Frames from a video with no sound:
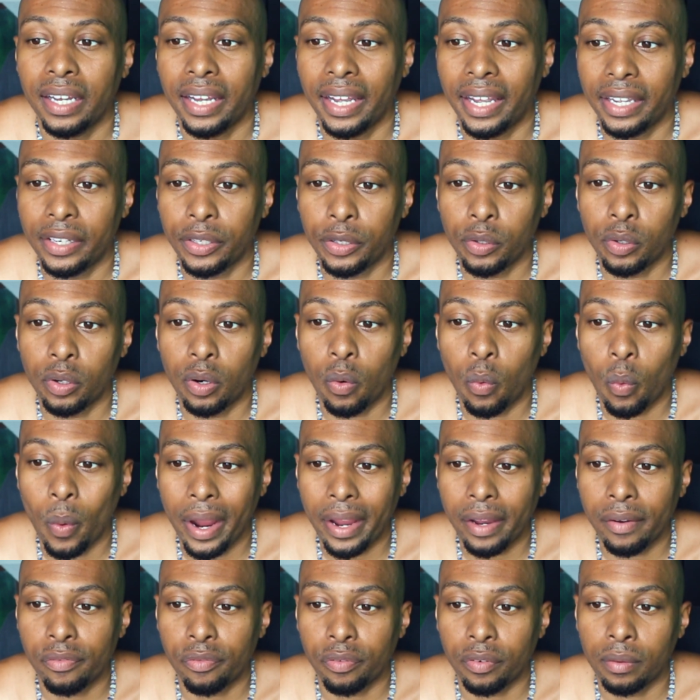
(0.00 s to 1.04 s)
and you're
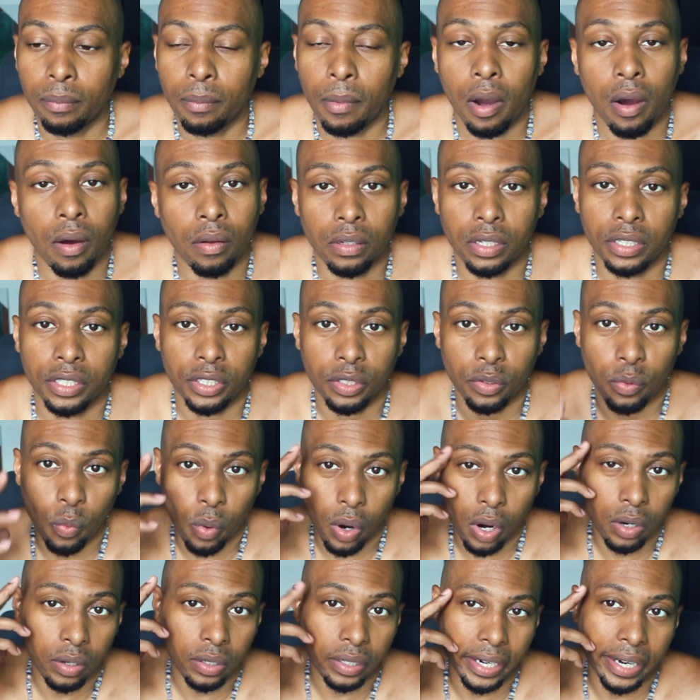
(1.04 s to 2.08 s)
away from all of your
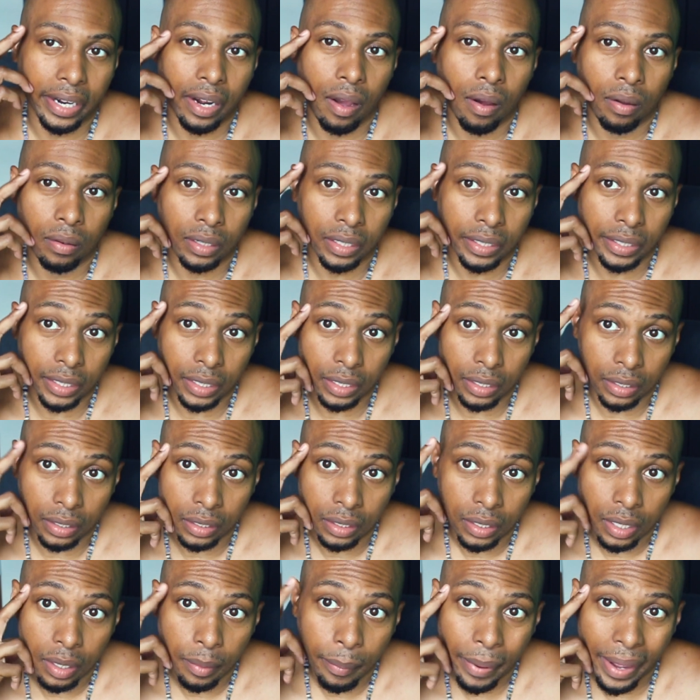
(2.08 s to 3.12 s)
work and all of your
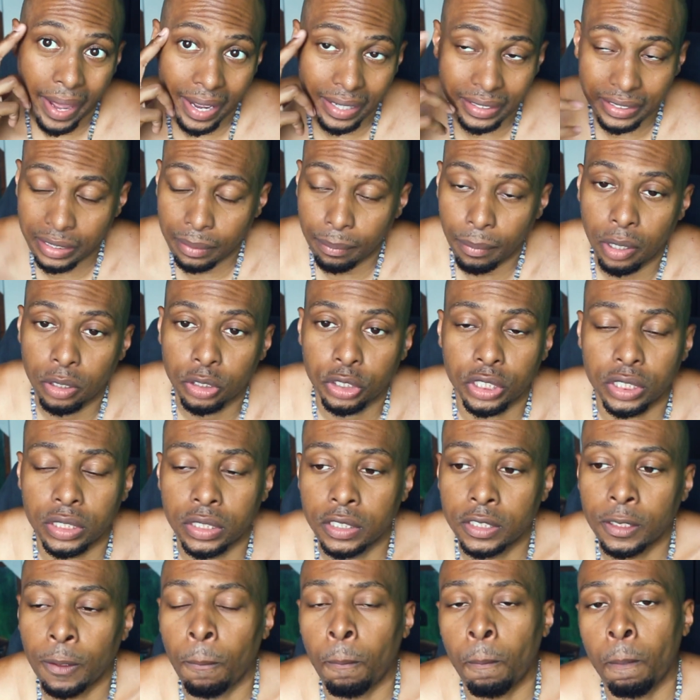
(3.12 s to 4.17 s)
past
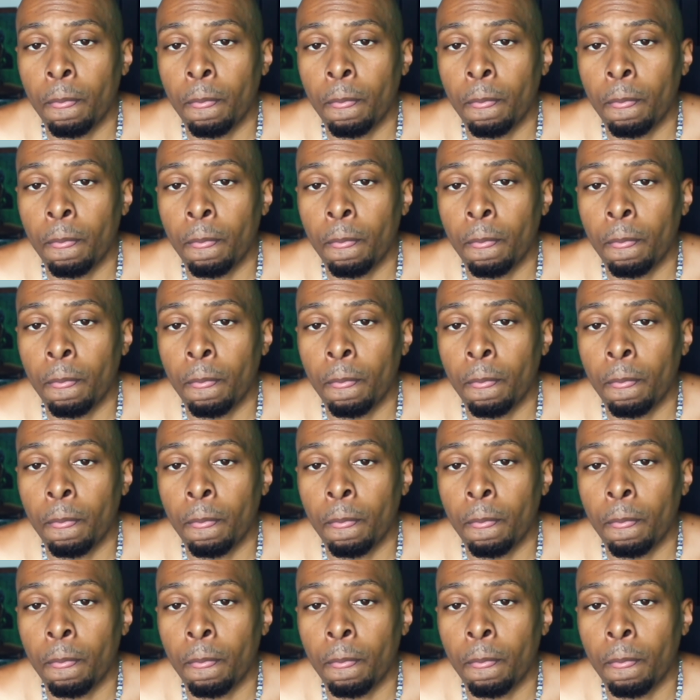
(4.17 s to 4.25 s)
emotions.